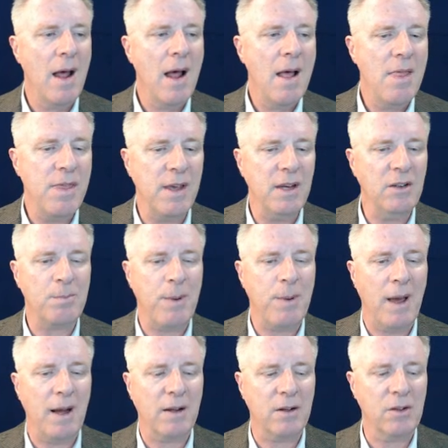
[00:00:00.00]
These
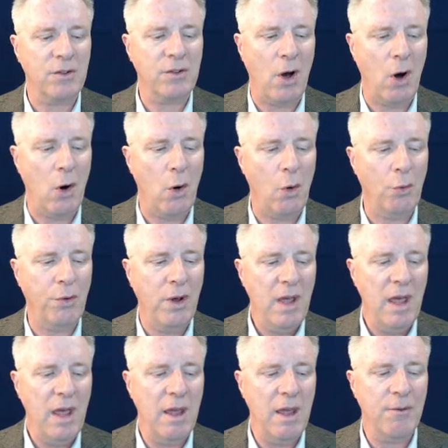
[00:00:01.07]
patterns hold
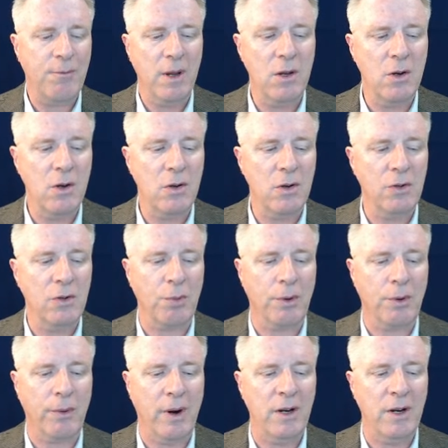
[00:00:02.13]
if we use
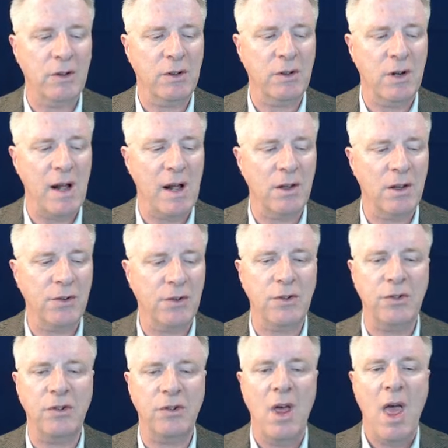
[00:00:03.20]
regression
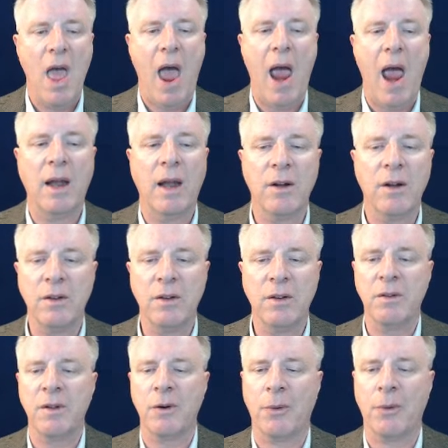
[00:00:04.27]
analysis, and
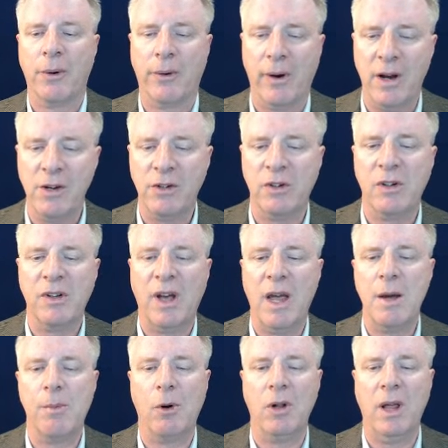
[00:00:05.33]
in the regression
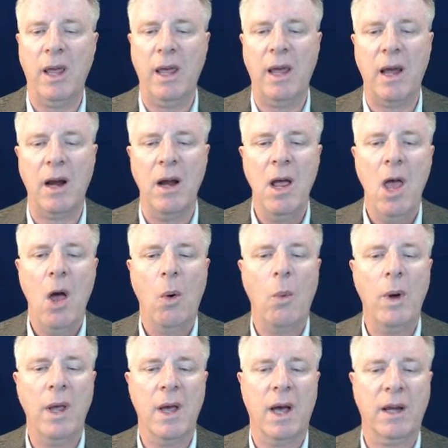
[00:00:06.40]
table here,
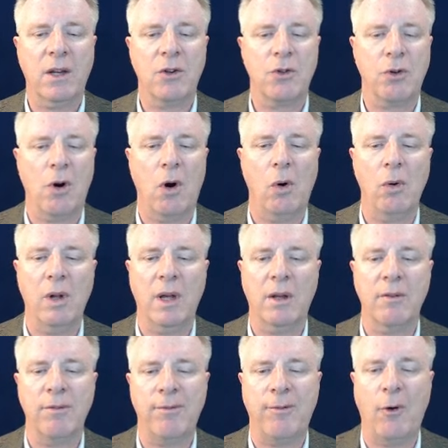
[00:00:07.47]
we are controlling
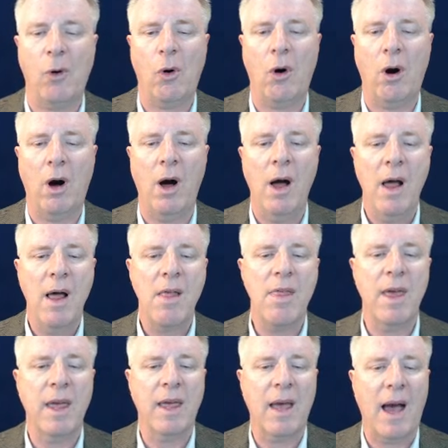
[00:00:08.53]
for
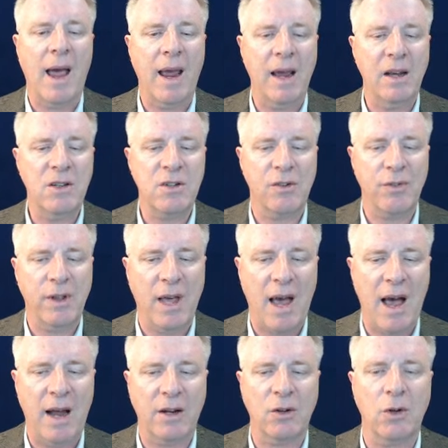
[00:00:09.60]
the age of the
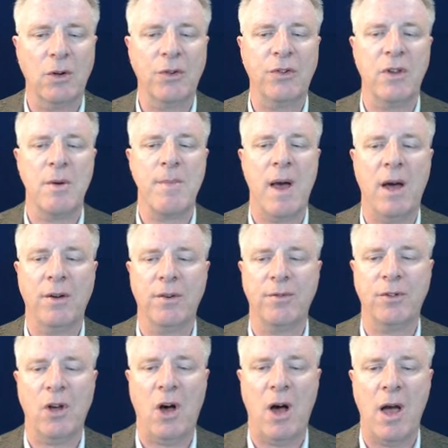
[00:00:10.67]
articles, the amount of
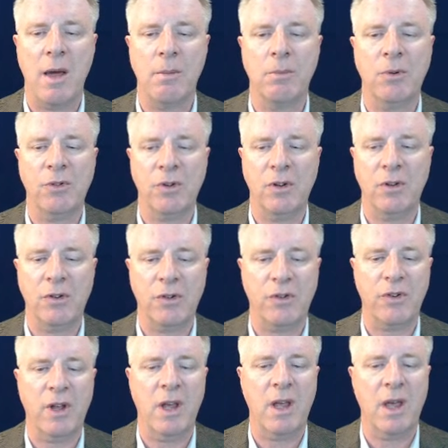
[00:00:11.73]
time since
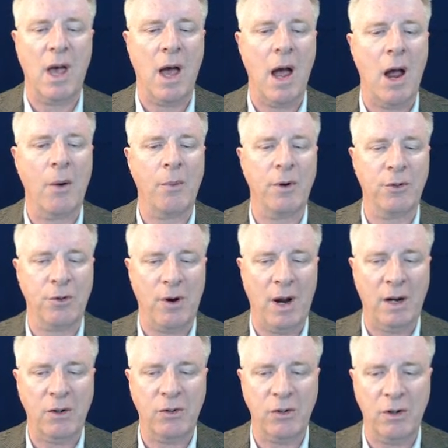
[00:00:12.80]
the
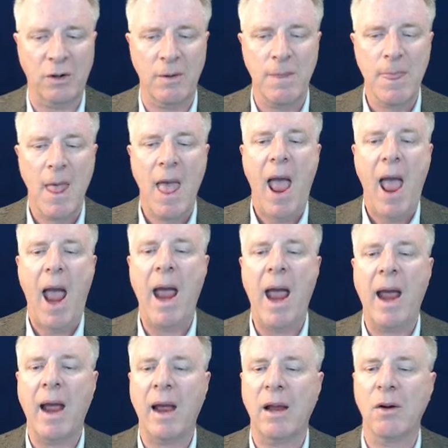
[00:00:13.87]
retraction,
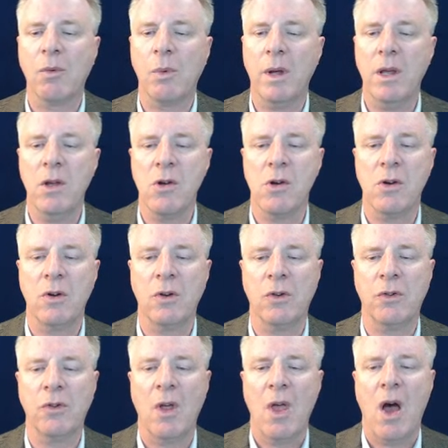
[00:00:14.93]
and we
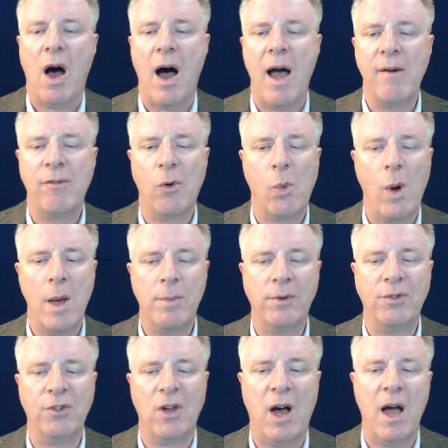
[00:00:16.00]
use either Web of
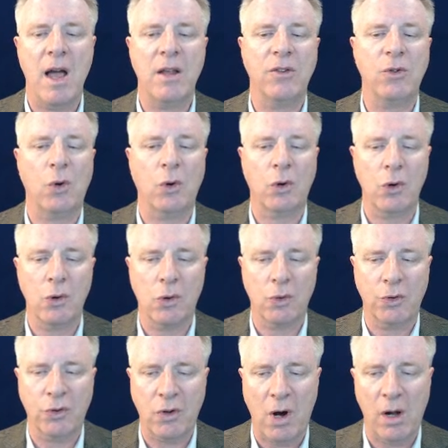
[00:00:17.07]
Science or Google
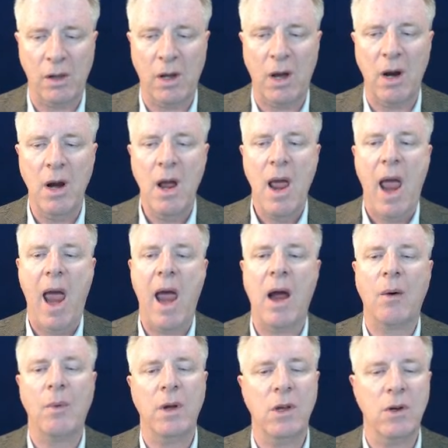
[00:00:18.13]
Scholar,
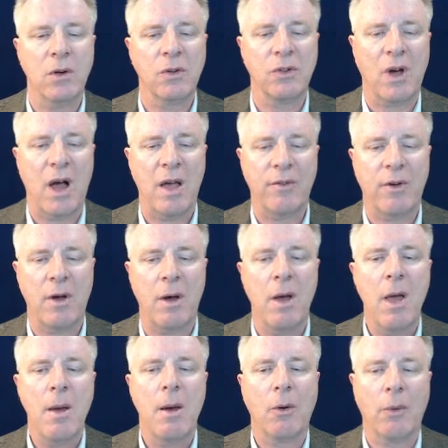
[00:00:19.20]
and we use either
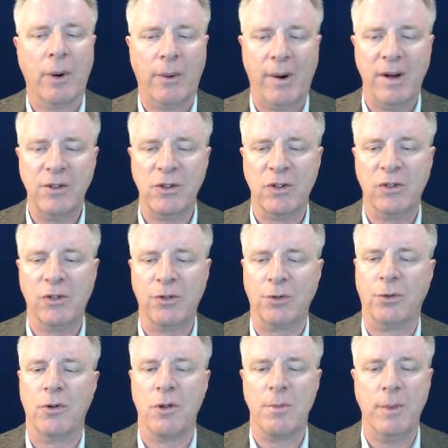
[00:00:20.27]
regressions
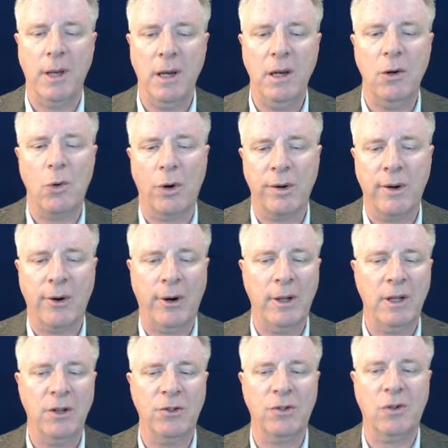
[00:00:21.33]
through the mean, ordinary
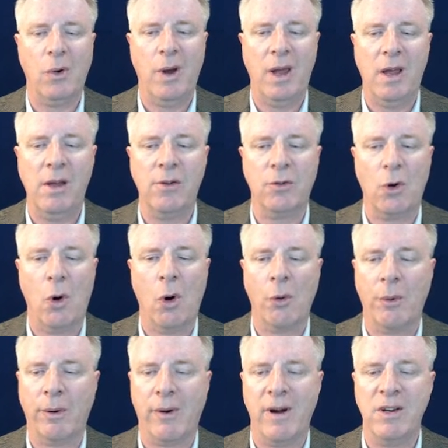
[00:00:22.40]
least squares,
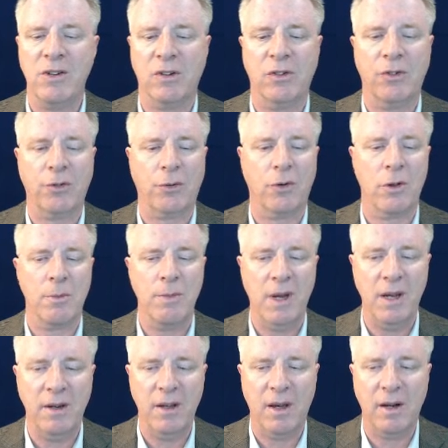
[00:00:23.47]
or regressions through the
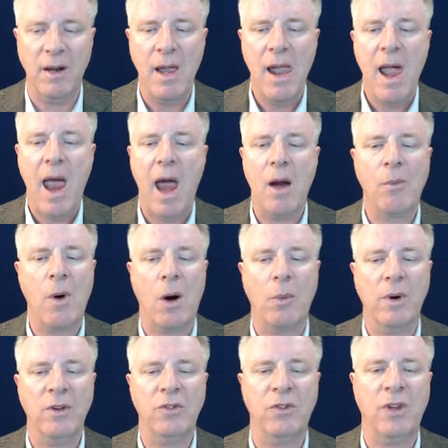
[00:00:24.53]
median. And what
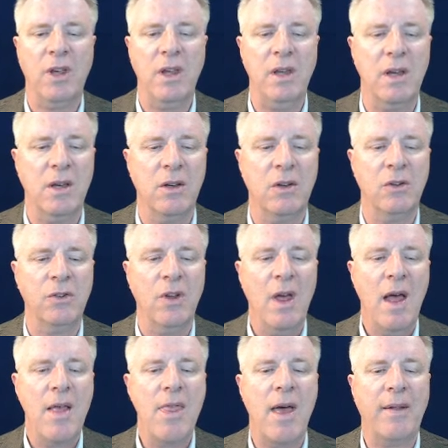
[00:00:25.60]
we see is
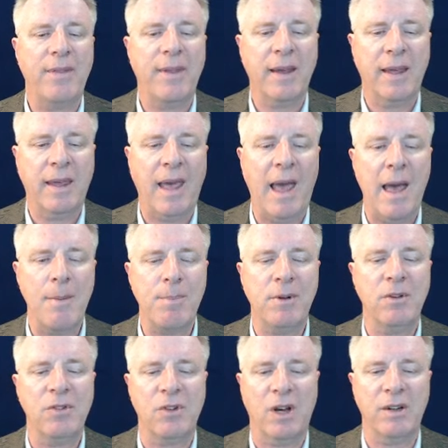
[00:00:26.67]
that the gap
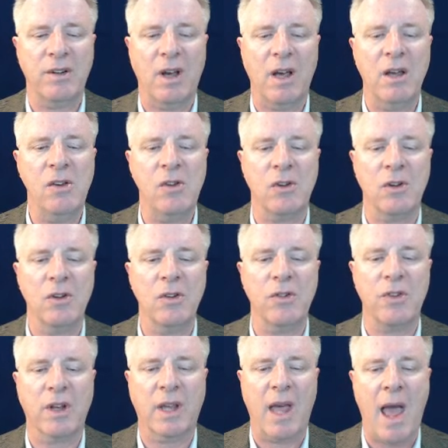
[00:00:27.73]
in citations,
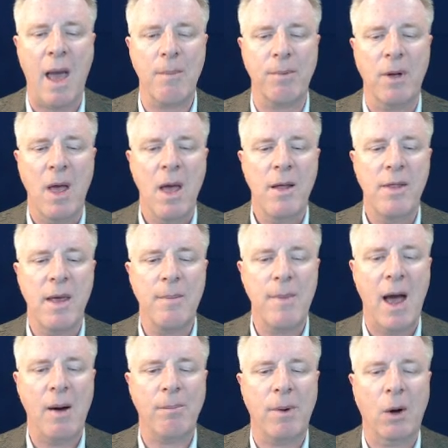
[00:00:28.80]
the
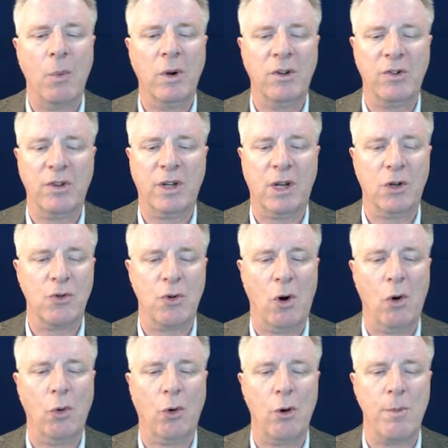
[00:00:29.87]
amount by which the
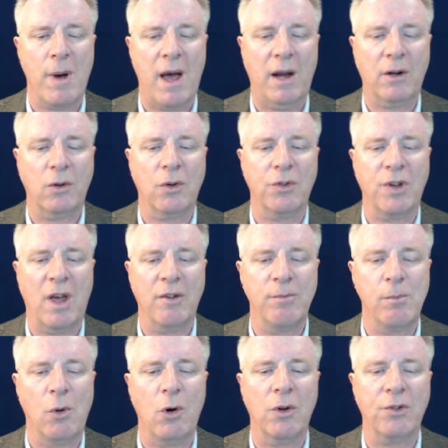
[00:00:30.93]
control group articles have
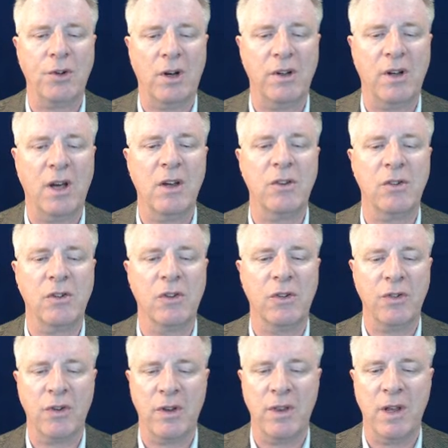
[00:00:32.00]
more
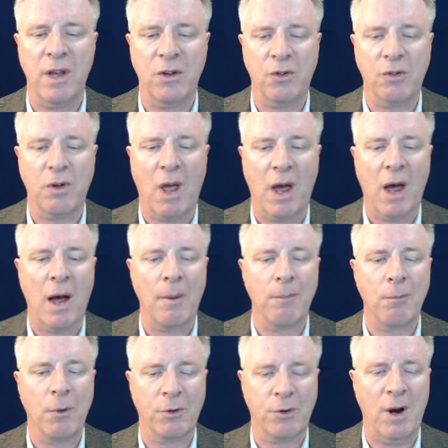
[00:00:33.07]
citations than the
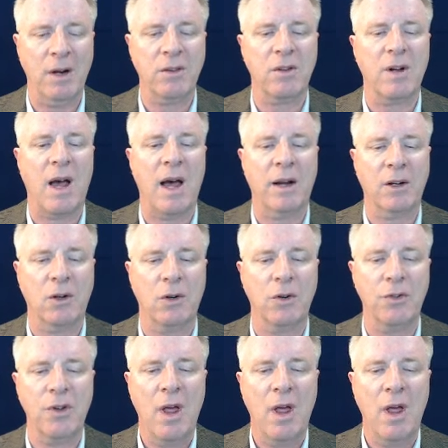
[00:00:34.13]
retracted articles,